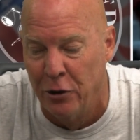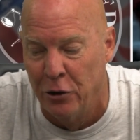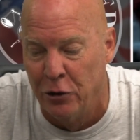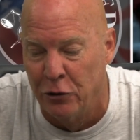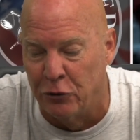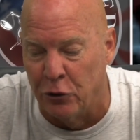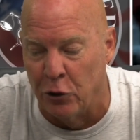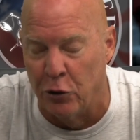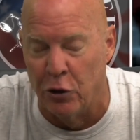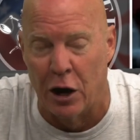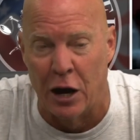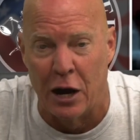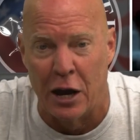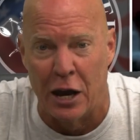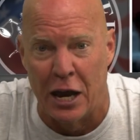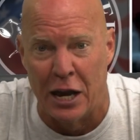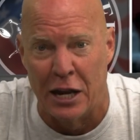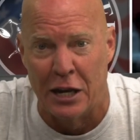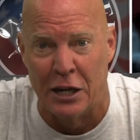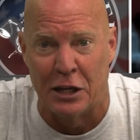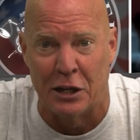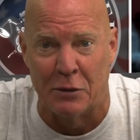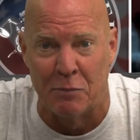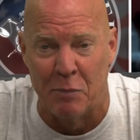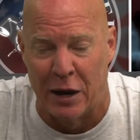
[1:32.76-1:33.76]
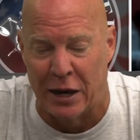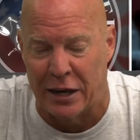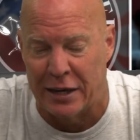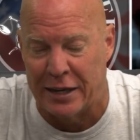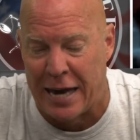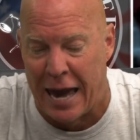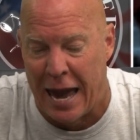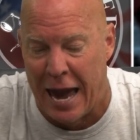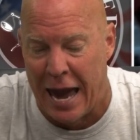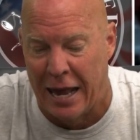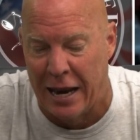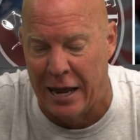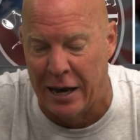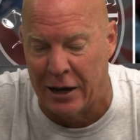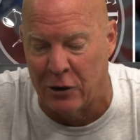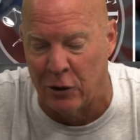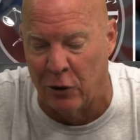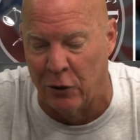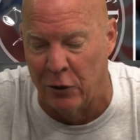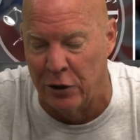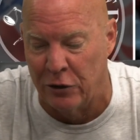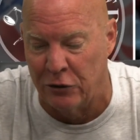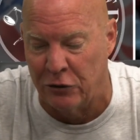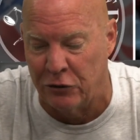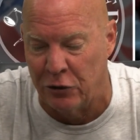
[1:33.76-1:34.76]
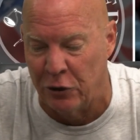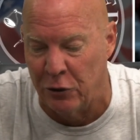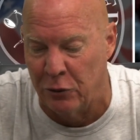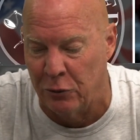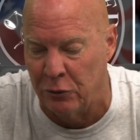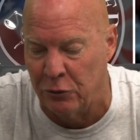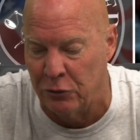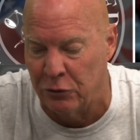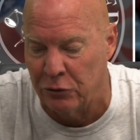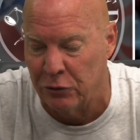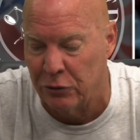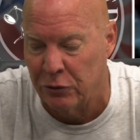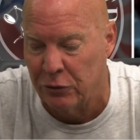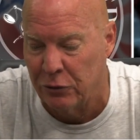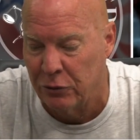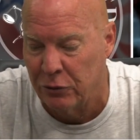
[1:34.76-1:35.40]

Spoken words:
due to mechanical issues.